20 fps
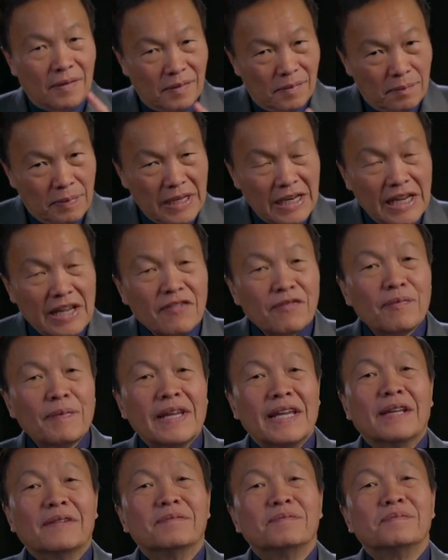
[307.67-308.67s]
Believe
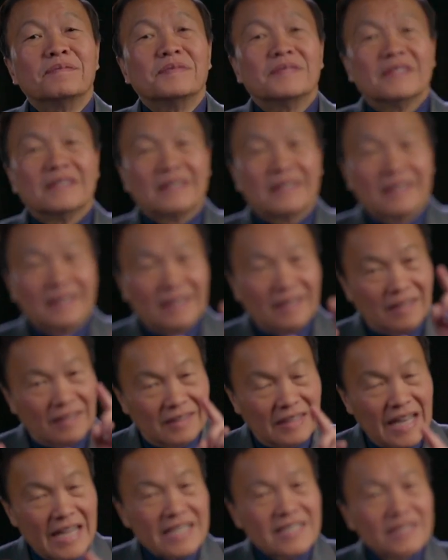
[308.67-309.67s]
me,
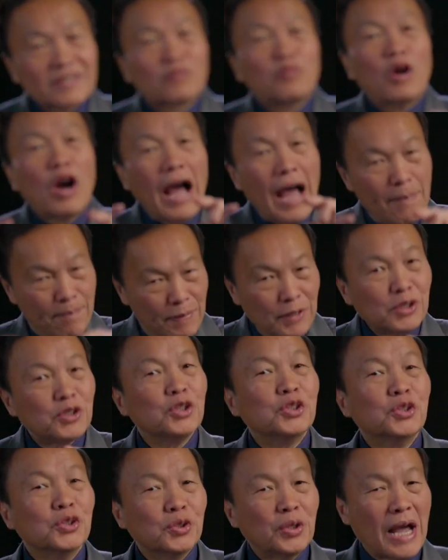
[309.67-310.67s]
this will happen
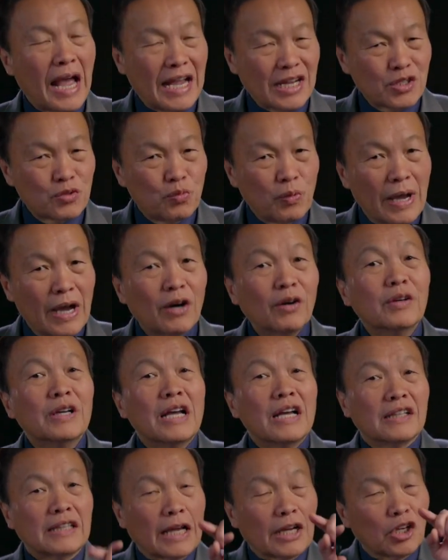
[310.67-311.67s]
to you as well,
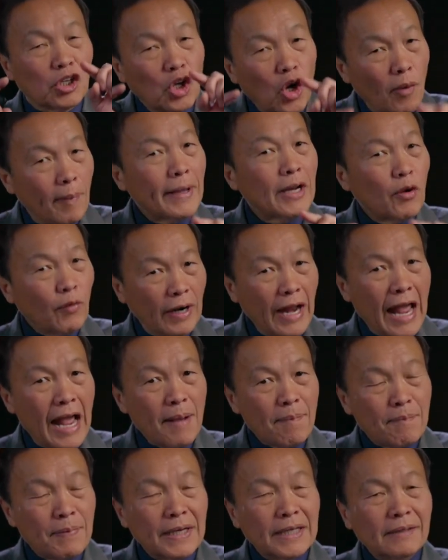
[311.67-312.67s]
that no matter what
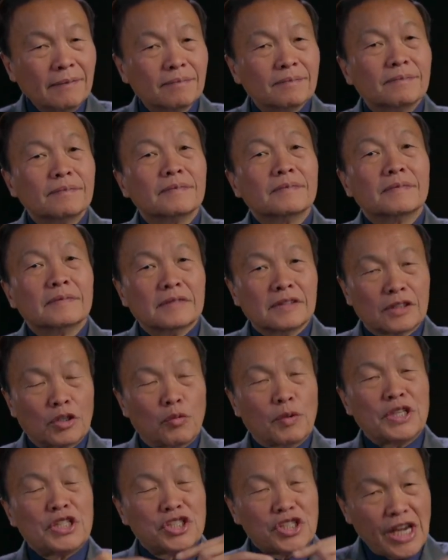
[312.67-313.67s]
happened, the
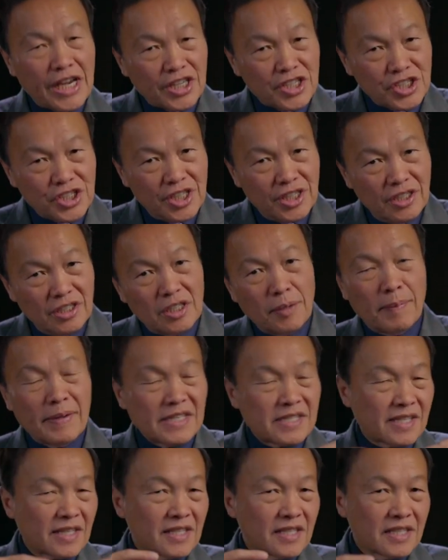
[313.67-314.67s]
rejection, the
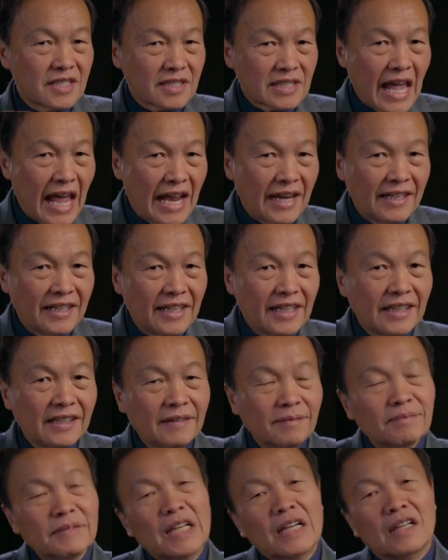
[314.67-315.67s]

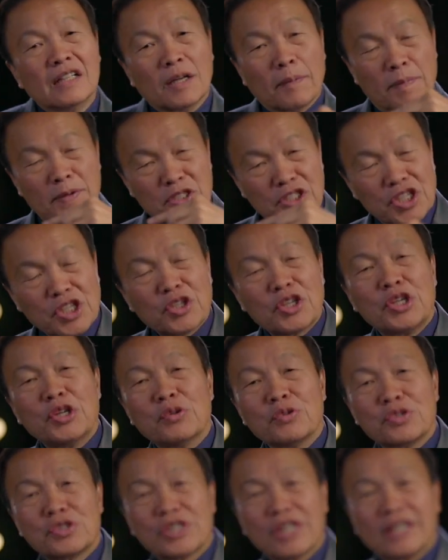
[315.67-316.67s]
misunderstanding, the
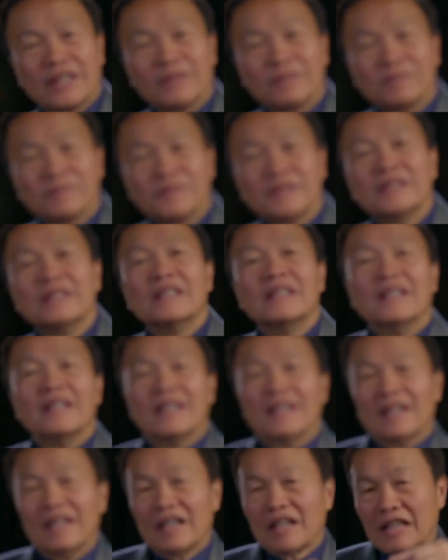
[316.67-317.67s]
persecution,
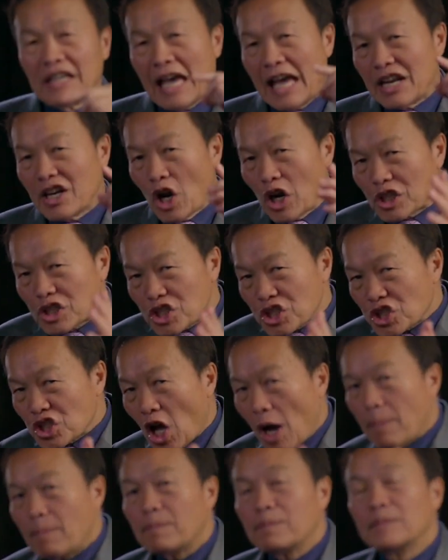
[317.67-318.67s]
cannot
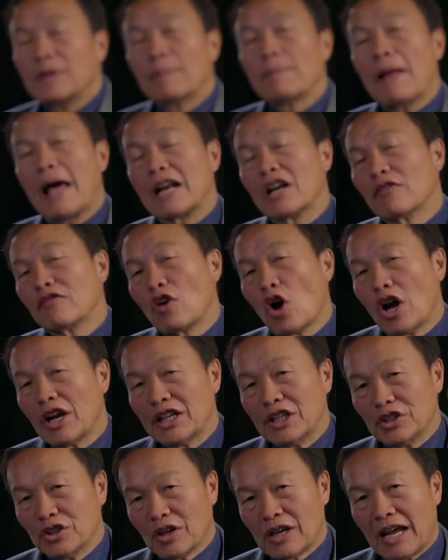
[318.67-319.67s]
stop the plan of God
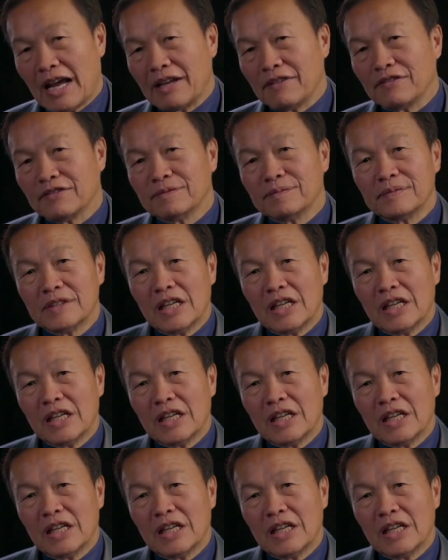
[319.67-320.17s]
in your life.